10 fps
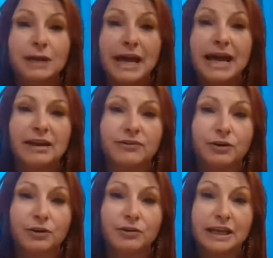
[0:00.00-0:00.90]

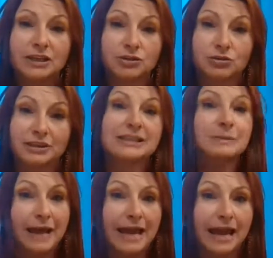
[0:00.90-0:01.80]
behavior that you're
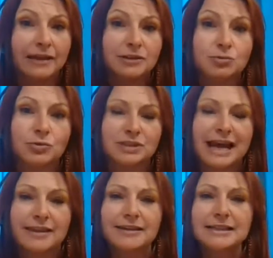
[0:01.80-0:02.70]
displaying towards
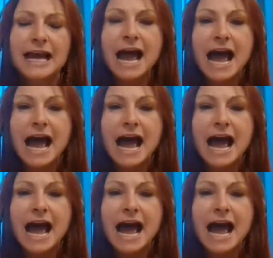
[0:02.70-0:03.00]
others.